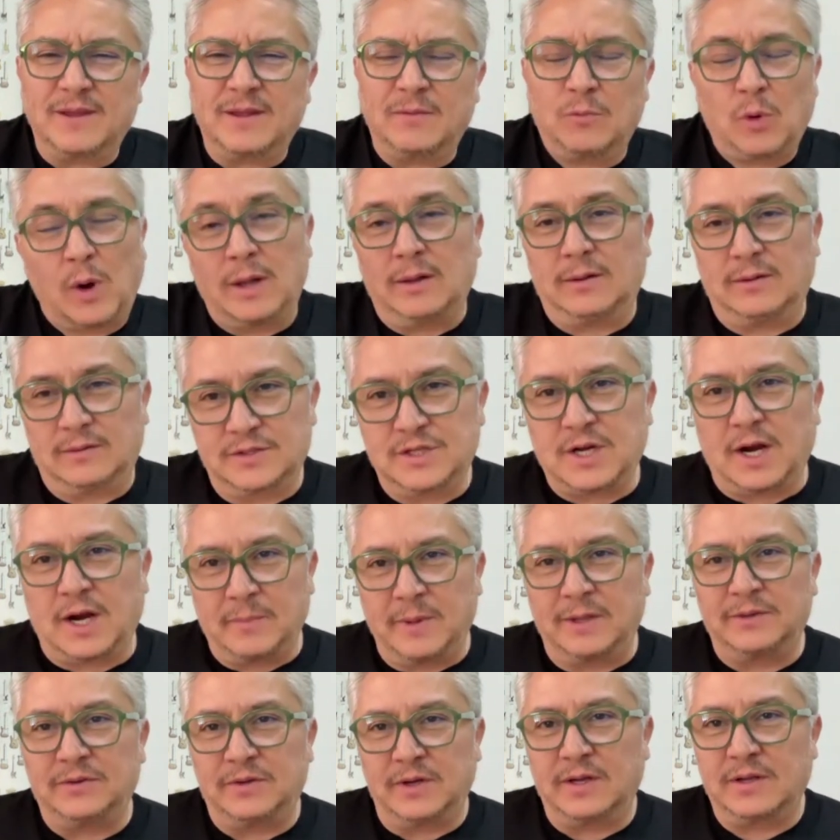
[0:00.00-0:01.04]
Well,
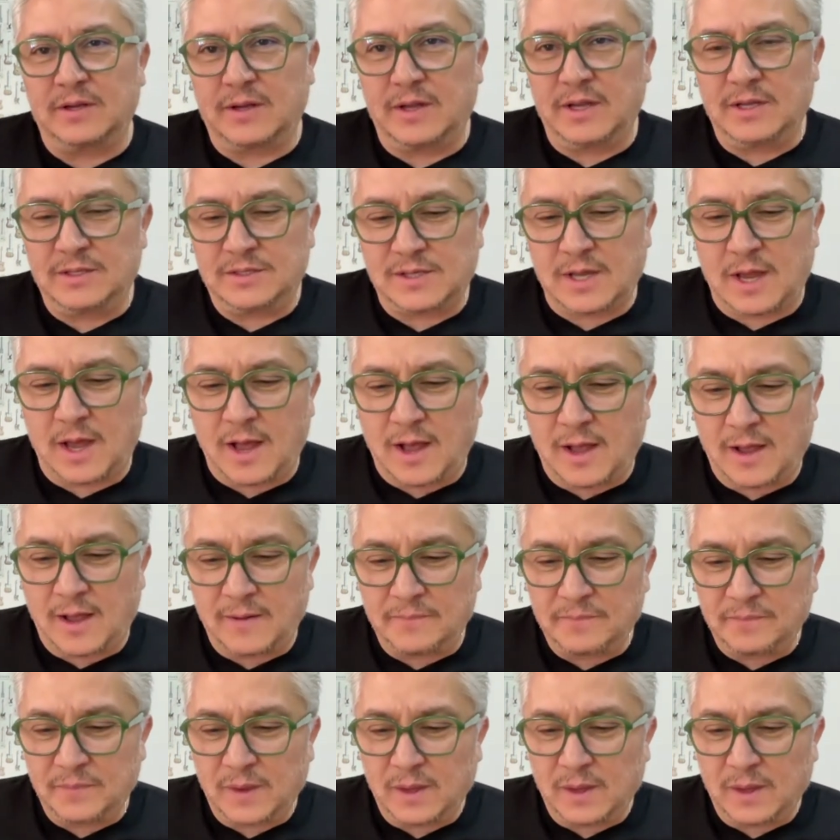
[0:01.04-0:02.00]
Chartmetric is a